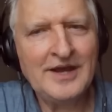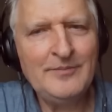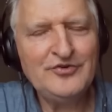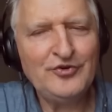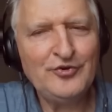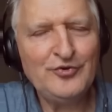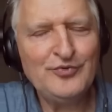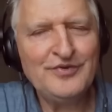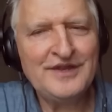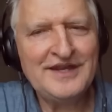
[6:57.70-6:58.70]
We come
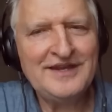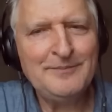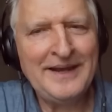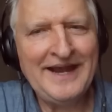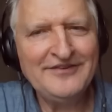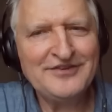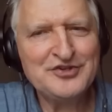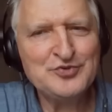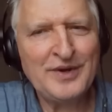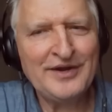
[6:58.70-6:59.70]
to the
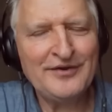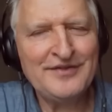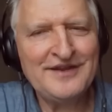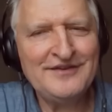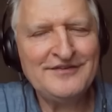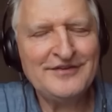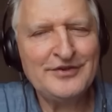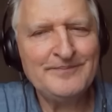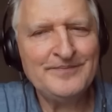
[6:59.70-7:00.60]
passage where these